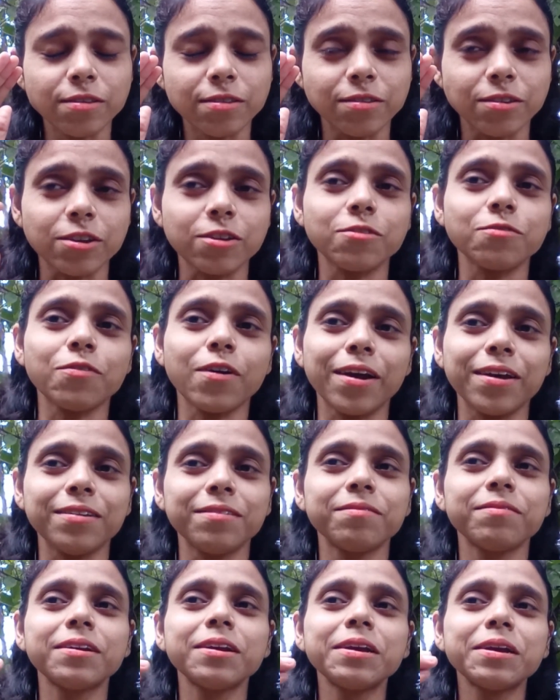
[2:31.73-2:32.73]
just fine.
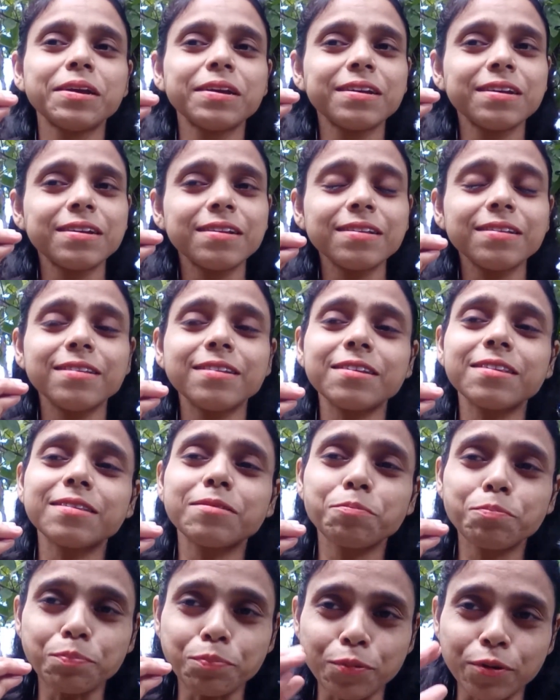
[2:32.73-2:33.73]
Just
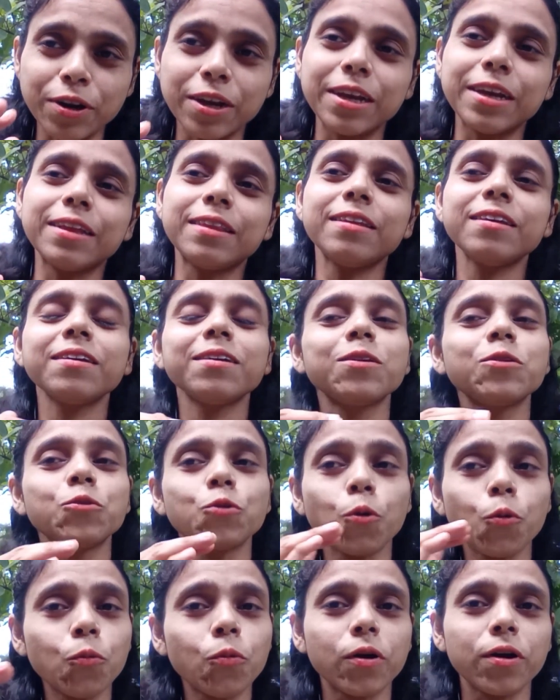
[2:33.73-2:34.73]
breathe,
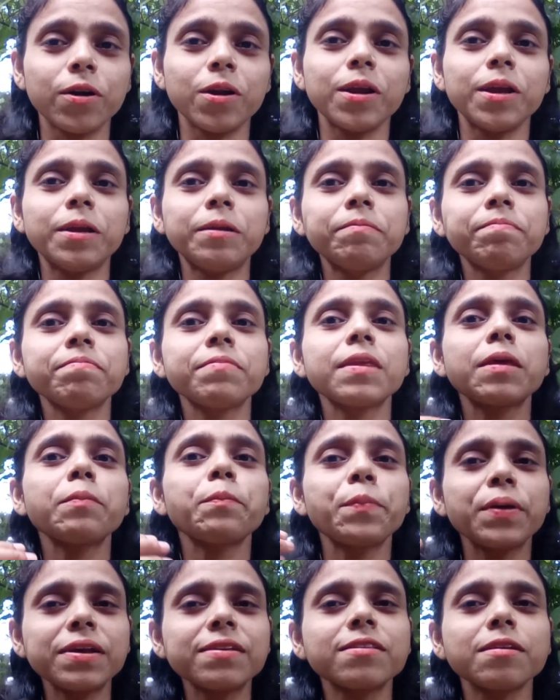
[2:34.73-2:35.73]
don't worry,
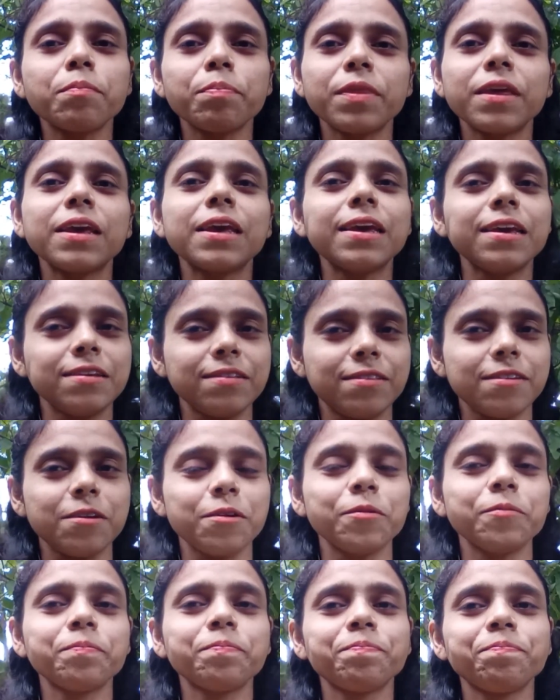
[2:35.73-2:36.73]
pick something easier.
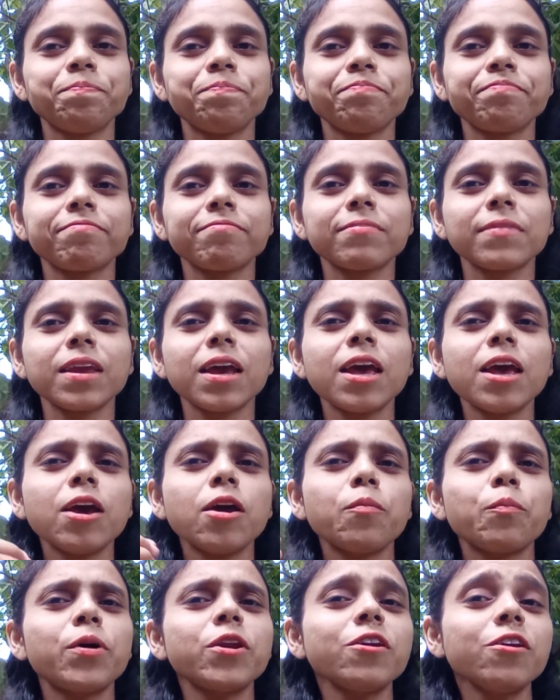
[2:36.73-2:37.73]

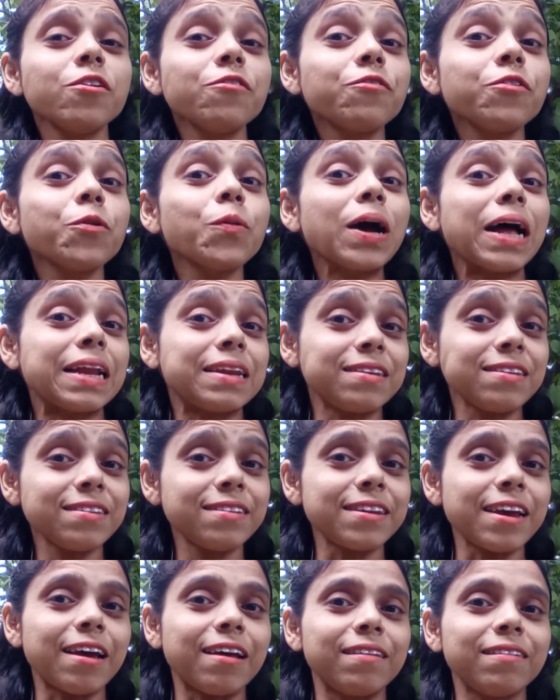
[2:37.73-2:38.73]
But if you
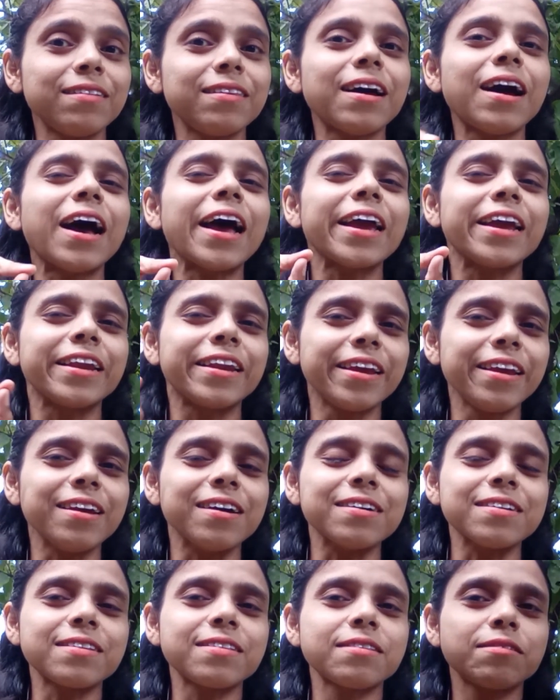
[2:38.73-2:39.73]
understand the
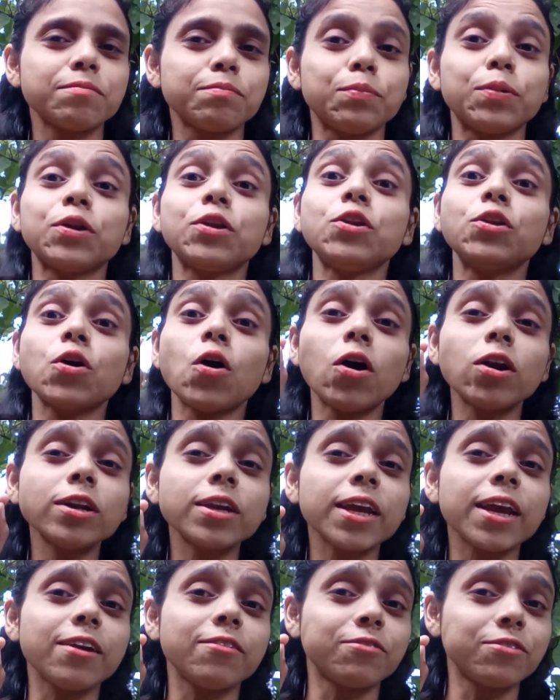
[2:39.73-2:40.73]
ideas but
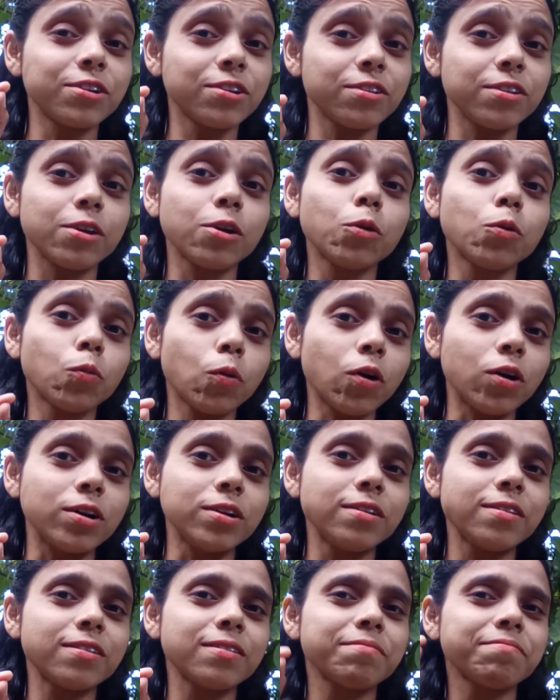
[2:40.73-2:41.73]
not every single
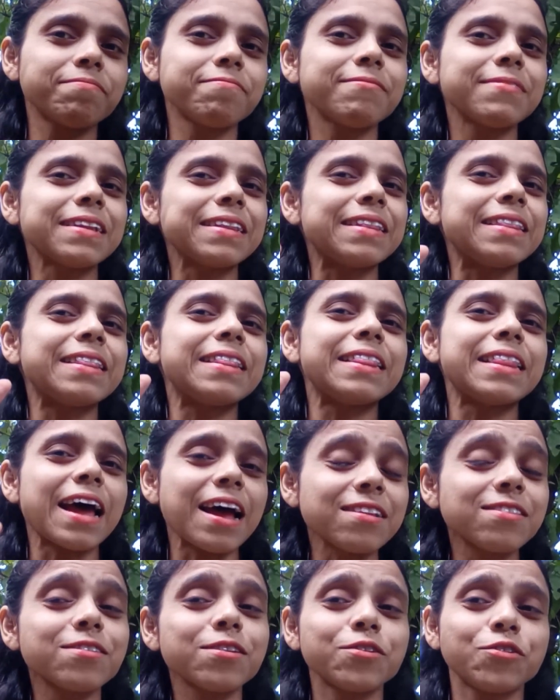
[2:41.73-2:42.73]
words,
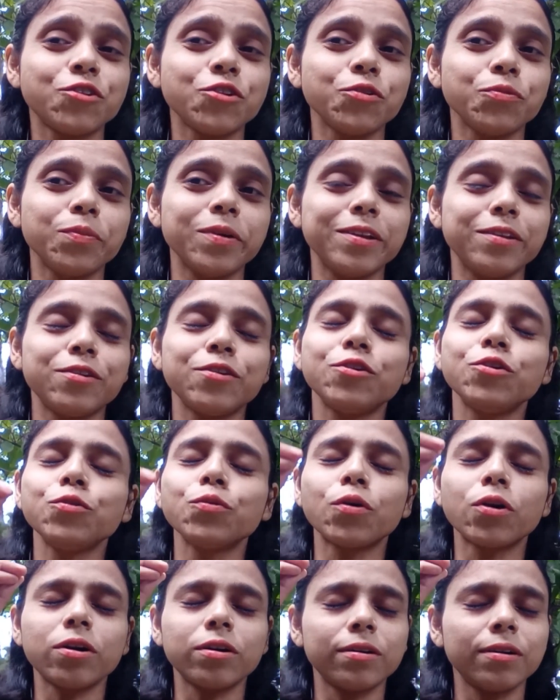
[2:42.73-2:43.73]
that's achievement.
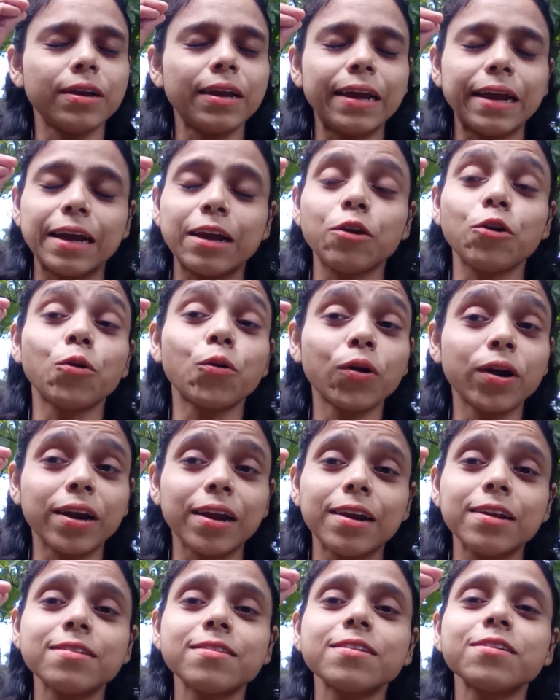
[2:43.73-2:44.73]
Your
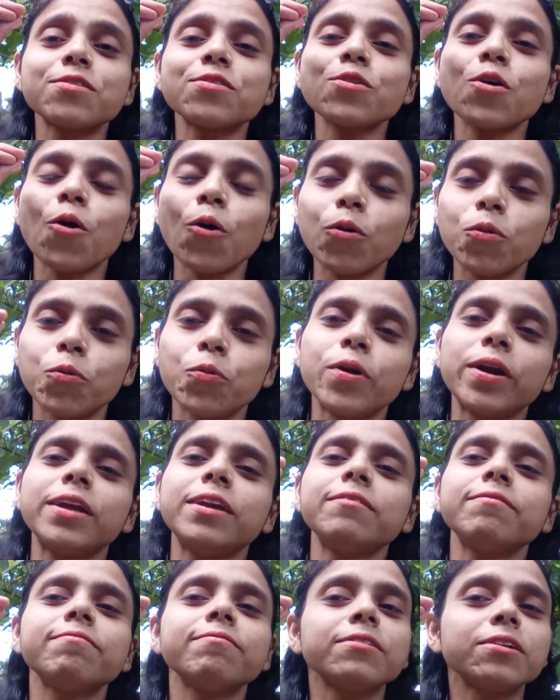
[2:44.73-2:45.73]
English is
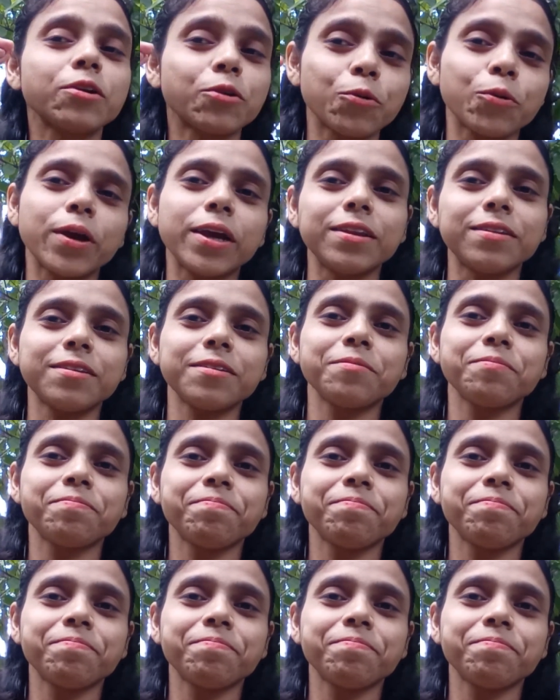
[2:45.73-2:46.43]
already great.